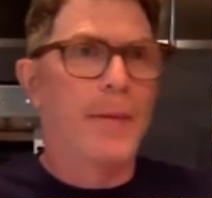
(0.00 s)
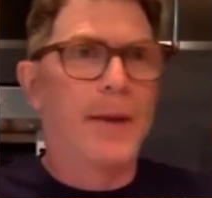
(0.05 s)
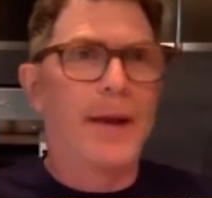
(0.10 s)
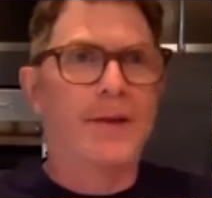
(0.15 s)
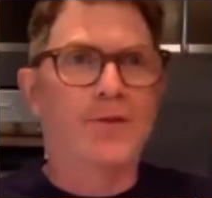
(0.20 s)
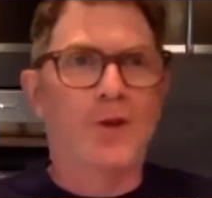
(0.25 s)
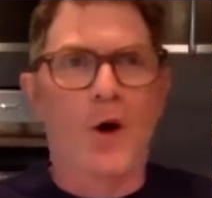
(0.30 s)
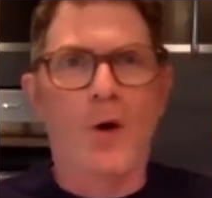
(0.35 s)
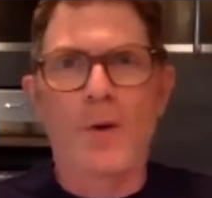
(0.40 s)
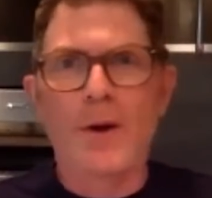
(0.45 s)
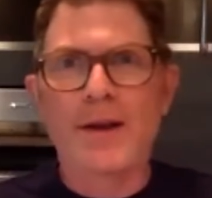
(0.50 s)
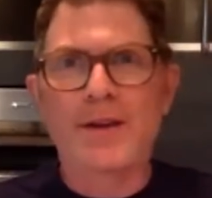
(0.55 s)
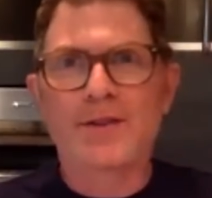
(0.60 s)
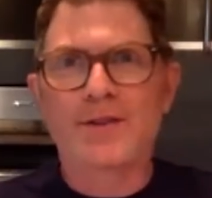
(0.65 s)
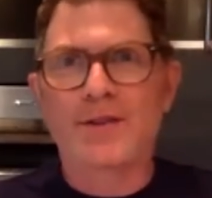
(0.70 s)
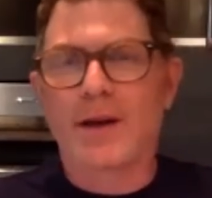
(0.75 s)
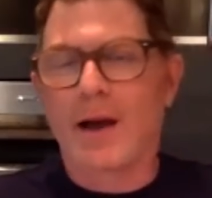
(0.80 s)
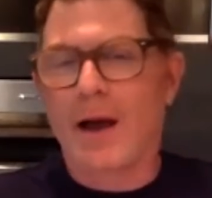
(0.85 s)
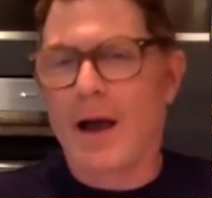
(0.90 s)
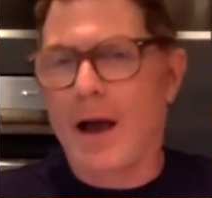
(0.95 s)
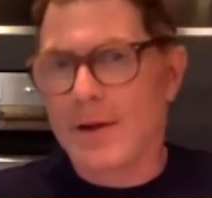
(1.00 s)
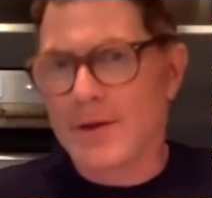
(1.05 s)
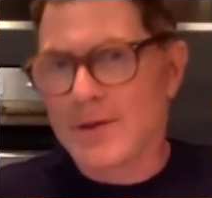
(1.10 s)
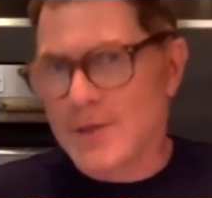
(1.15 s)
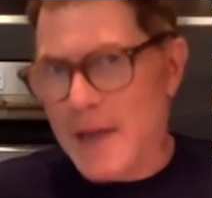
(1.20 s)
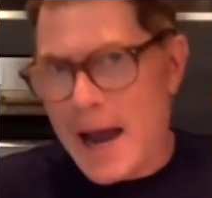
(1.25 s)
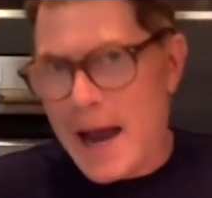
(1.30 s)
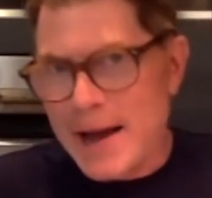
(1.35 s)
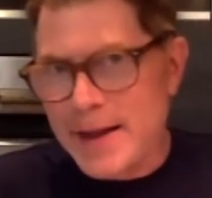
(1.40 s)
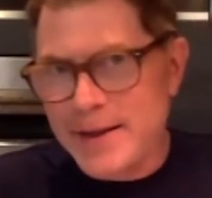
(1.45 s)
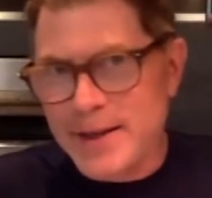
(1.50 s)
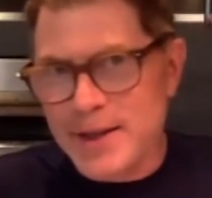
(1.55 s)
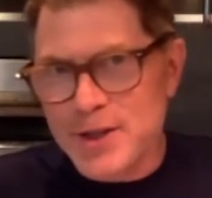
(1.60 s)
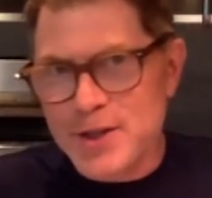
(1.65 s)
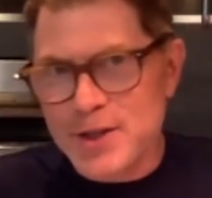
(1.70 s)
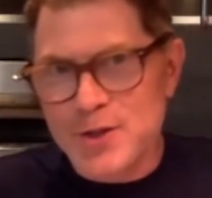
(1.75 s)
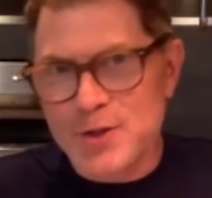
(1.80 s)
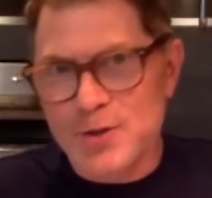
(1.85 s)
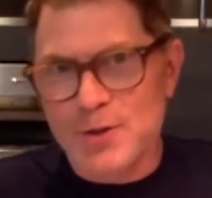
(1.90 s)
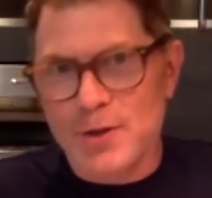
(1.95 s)
It's always a side
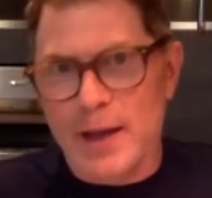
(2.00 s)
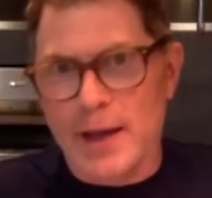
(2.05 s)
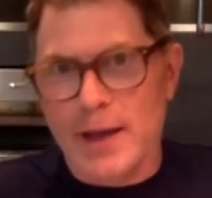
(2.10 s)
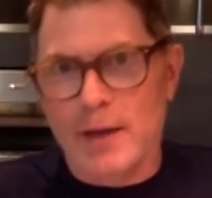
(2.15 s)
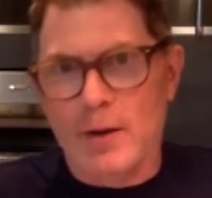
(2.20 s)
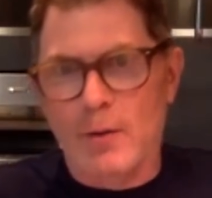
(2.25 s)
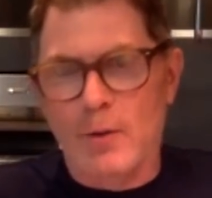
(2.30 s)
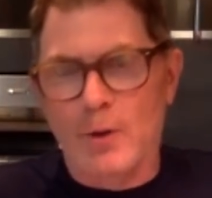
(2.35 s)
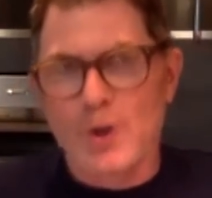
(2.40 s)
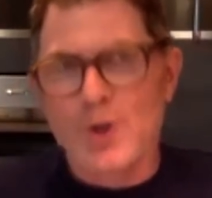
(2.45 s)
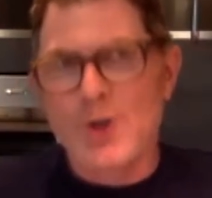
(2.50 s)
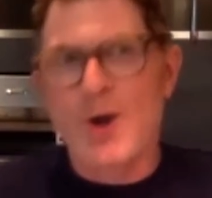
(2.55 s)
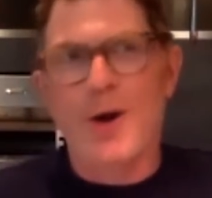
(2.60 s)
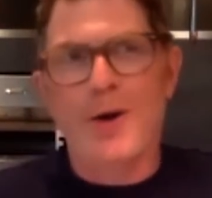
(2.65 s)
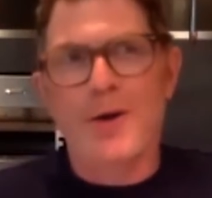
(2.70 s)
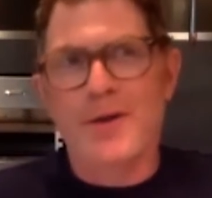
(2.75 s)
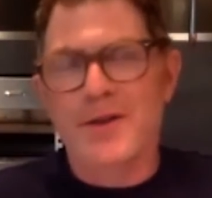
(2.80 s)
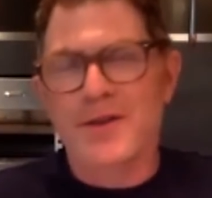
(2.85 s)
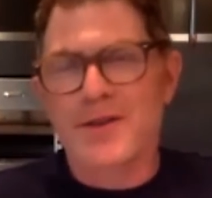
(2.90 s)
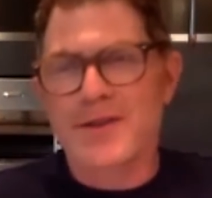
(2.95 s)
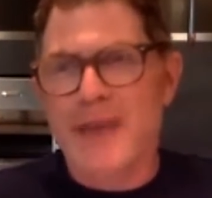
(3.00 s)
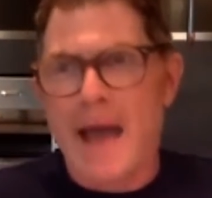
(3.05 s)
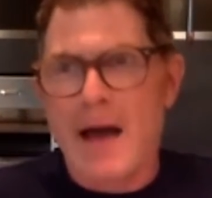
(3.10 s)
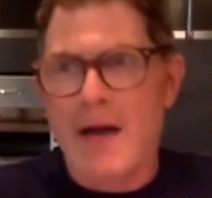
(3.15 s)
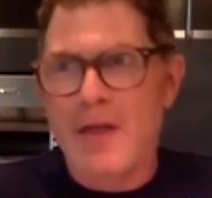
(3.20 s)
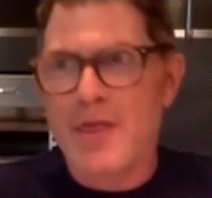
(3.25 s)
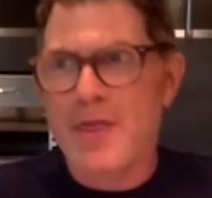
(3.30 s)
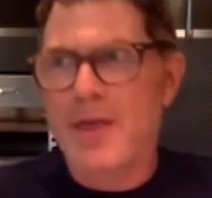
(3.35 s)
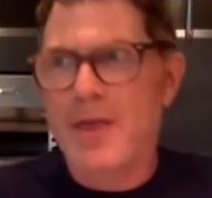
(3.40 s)
dish. Like when you go to the South,